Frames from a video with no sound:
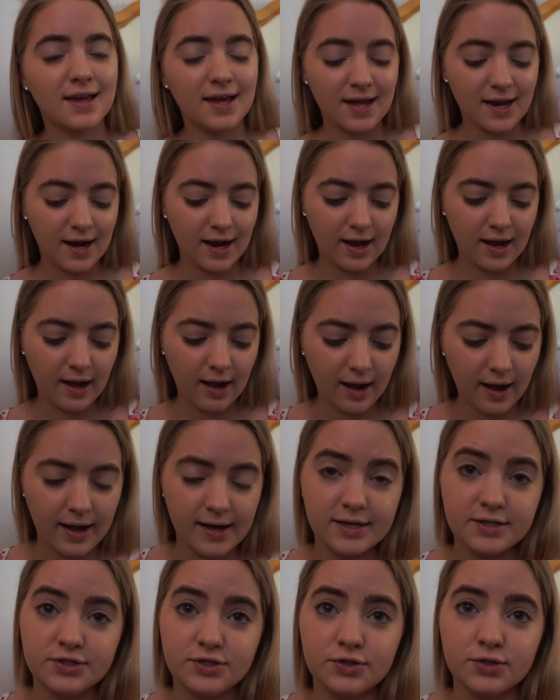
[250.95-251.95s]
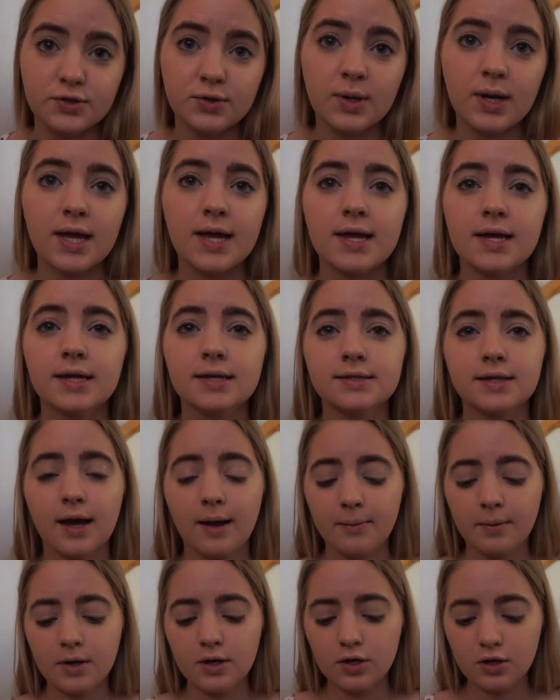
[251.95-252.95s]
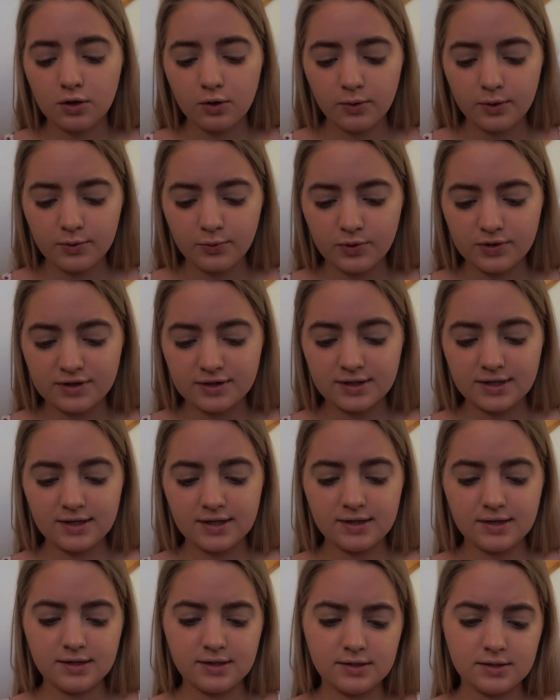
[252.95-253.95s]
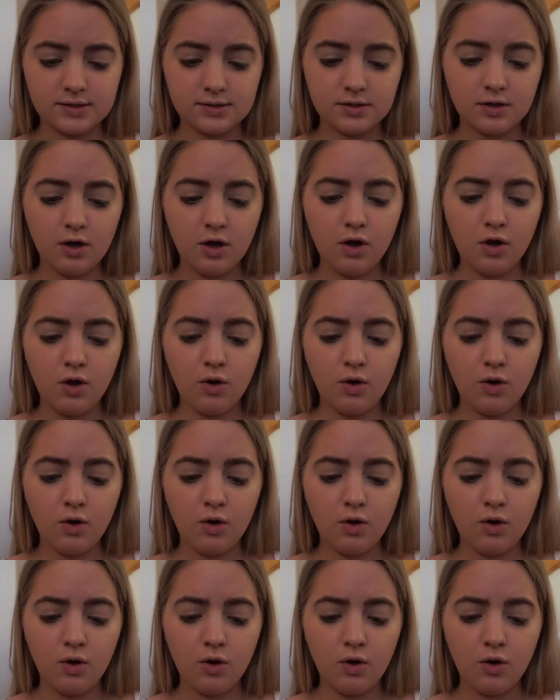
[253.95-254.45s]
that I do is I'm going to go in with this